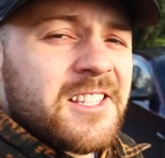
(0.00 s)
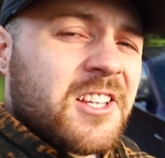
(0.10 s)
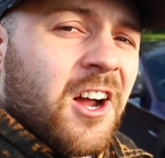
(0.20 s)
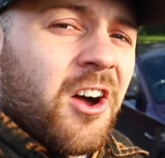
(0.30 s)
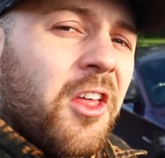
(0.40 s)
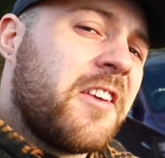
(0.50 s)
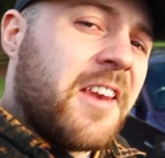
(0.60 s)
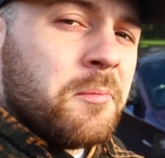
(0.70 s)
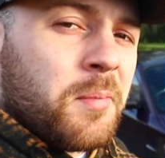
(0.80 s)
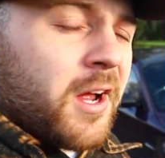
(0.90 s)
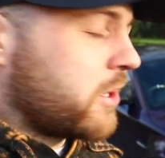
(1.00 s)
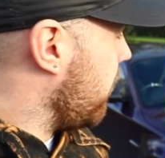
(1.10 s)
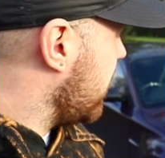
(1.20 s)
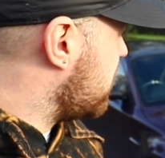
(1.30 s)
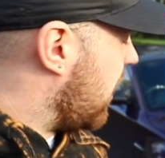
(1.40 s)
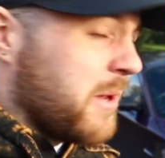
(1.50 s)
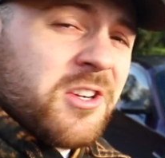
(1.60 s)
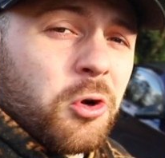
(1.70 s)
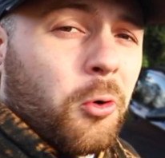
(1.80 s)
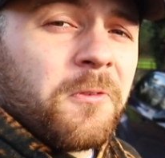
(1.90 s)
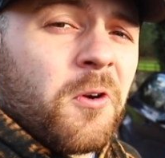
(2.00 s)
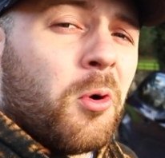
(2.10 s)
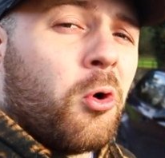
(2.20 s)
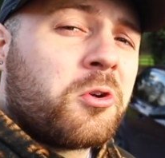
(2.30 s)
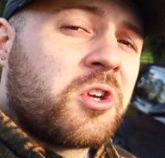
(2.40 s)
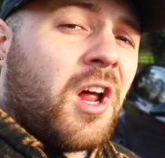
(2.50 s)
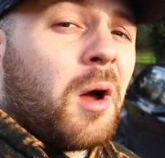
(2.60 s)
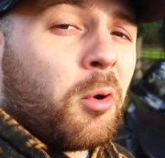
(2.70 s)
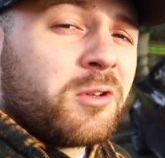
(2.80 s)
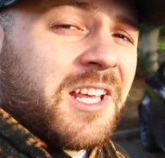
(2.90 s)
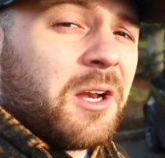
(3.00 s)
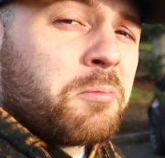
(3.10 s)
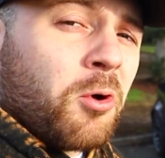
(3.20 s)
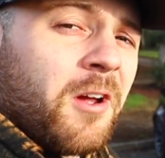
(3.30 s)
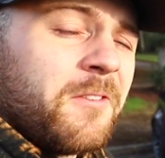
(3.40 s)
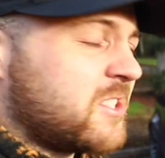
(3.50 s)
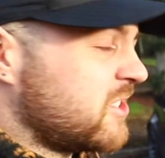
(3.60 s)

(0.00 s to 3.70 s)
is a car that I didn't buy crash damaged or from auction. I bought it in a private